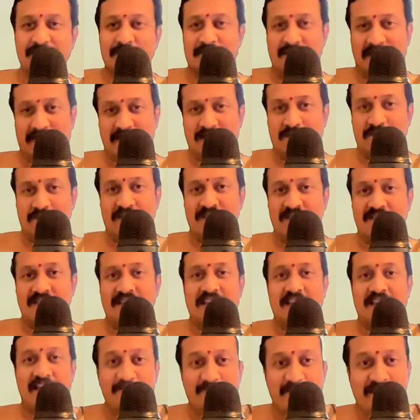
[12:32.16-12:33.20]
So that is
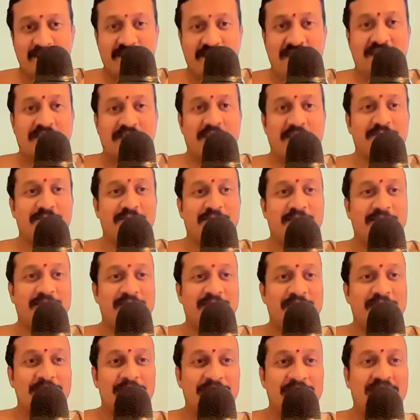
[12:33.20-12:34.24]
basically everything that we
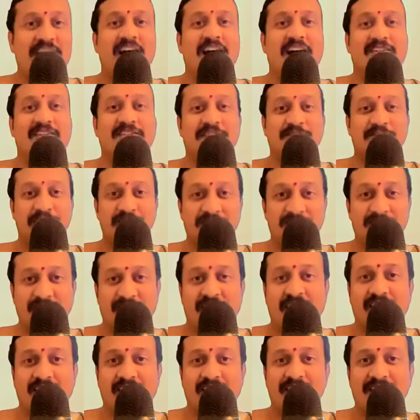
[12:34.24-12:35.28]
know.
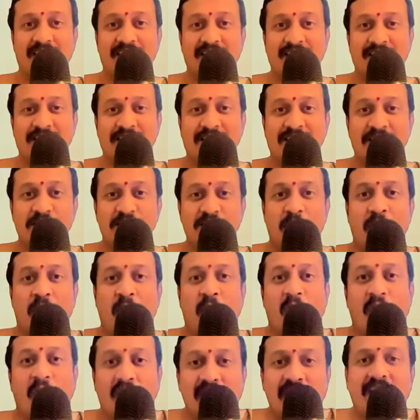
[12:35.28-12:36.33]
Vinashavantaha. So
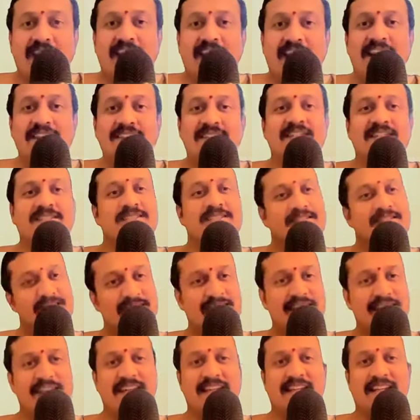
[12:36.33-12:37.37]
all creatures
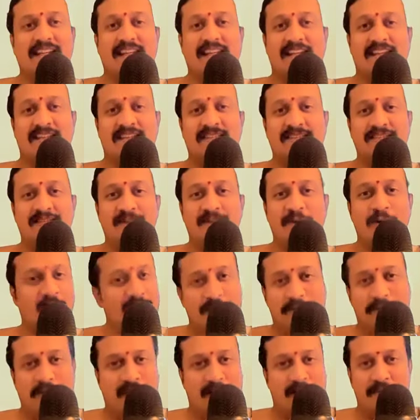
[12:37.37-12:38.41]
decline.
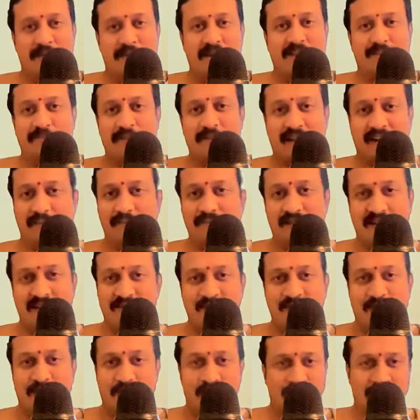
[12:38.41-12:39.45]
Only Paramatma
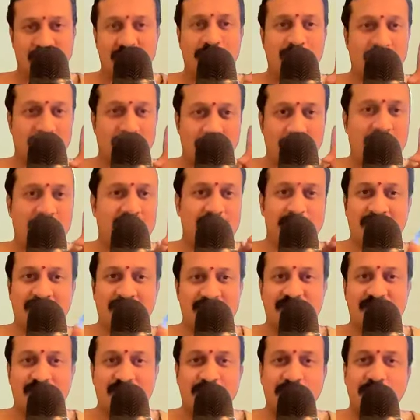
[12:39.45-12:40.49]
remains. No, only Paramatma
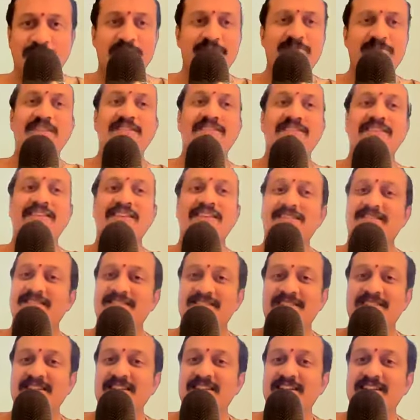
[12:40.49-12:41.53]
is the truth. Everything else
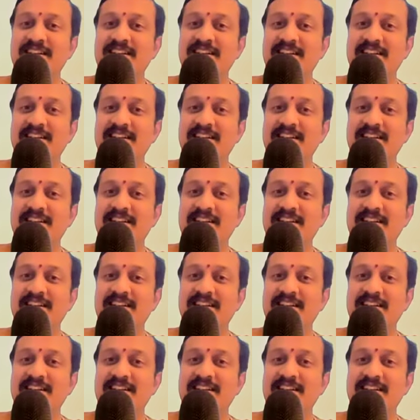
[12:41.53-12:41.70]
is